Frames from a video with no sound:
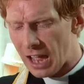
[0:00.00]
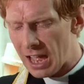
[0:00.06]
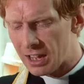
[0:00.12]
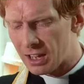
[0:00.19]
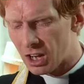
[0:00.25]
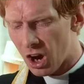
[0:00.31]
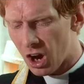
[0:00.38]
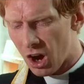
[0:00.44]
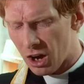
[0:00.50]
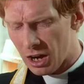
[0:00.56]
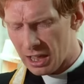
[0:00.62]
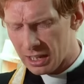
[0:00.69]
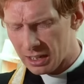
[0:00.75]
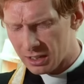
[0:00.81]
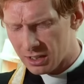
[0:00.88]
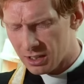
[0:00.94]
and
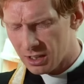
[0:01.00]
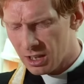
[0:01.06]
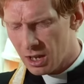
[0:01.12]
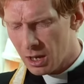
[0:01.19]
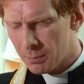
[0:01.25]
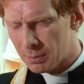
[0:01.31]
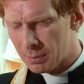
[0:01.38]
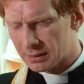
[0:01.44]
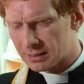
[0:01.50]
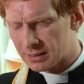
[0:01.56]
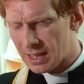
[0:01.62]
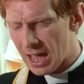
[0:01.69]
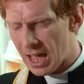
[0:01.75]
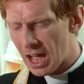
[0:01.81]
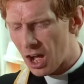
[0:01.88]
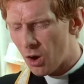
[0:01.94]
garlic. But
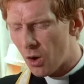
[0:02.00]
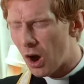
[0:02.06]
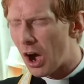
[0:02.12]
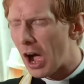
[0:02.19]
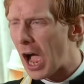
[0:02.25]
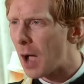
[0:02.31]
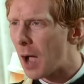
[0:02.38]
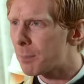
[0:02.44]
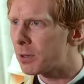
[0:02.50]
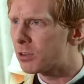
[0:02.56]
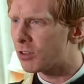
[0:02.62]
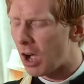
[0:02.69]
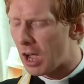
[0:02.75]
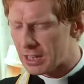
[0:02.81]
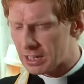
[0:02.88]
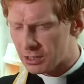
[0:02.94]
now our
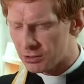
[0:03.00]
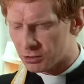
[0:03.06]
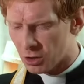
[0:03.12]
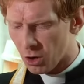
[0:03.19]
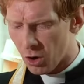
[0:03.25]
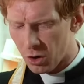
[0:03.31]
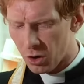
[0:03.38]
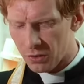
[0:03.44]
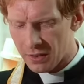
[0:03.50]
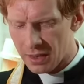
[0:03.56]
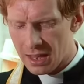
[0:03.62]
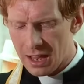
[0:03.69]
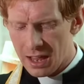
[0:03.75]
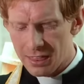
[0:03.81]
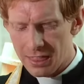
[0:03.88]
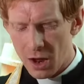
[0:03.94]
appetite is gone.
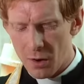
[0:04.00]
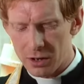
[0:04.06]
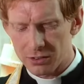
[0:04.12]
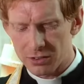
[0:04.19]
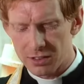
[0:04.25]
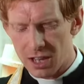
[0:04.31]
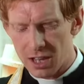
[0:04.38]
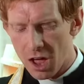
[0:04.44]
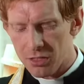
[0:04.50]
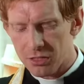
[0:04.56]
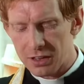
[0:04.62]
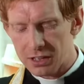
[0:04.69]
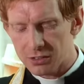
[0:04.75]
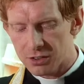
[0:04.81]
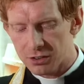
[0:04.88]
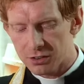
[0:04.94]
There is
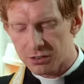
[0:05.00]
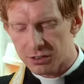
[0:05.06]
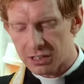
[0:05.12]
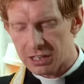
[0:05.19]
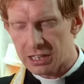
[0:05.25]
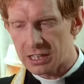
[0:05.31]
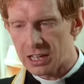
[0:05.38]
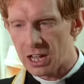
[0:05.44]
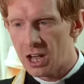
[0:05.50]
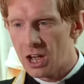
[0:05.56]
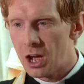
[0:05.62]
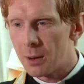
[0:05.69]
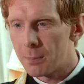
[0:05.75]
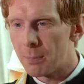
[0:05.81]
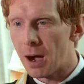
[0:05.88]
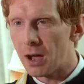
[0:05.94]
nothing to see
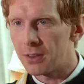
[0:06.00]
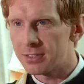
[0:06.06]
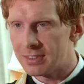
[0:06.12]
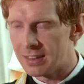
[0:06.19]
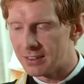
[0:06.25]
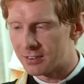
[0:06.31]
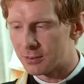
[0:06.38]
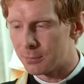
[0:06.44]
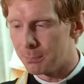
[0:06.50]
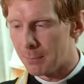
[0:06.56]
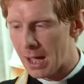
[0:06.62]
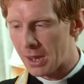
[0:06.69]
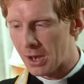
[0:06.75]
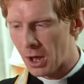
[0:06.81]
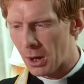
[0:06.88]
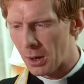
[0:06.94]
but this
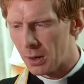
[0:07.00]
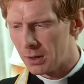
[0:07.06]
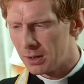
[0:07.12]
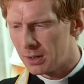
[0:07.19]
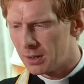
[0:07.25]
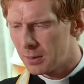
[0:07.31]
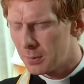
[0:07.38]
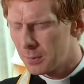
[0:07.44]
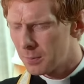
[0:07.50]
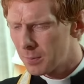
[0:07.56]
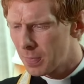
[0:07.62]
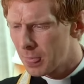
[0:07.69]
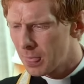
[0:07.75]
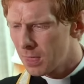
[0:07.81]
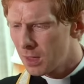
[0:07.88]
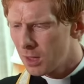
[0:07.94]
manna.'"
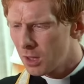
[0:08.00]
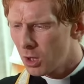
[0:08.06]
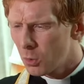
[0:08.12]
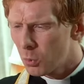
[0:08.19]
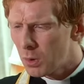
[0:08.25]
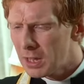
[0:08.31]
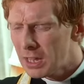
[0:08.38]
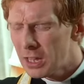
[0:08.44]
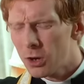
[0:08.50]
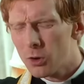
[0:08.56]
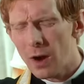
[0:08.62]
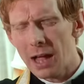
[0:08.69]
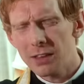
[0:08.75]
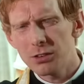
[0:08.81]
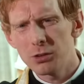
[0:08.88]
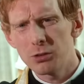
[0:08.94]
What
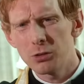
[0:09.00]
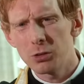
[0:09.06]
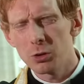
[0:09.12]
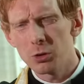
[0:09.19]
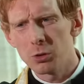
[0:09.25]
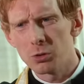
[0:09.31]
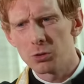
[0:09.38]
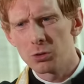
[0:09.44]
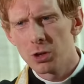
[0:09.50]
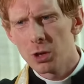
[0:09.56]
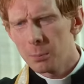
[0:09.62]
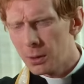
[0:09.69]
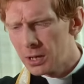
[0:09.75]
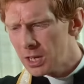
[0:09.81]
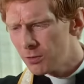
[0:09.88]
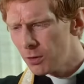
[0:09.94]
ingratitude!
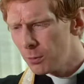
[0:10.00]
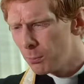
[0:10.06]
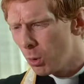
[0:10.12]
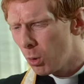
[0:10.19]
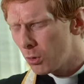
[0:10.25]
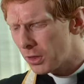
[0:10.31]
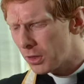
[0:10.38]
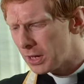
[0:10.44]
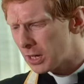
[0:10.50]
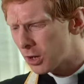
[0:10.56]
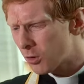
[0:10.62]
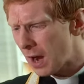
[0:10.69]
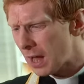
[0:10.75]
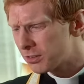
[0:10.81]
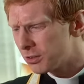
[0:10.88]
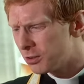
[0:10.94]
But even more than
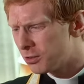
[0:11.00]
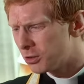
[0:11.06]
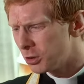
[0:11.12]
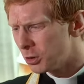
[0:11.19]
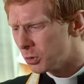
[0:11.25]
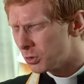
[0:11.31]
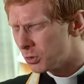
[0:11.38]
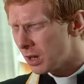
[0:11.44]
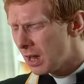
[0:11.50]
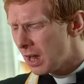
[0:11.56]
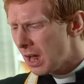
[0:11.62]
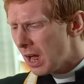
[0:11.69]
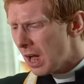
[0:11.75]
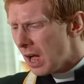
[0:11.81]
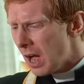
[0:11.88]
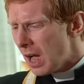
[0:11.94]
ingratitude,
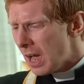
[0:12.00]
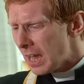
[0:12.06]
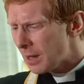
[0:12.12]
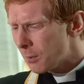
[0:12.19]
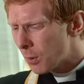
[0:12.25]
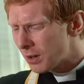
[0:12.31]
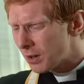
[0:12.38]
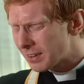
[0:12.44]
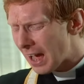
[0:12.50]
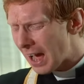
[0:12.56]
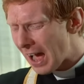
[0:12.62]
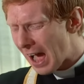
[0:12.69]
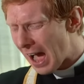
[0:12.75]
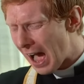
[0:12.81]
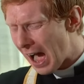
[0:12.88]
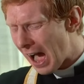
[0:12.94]
it was a,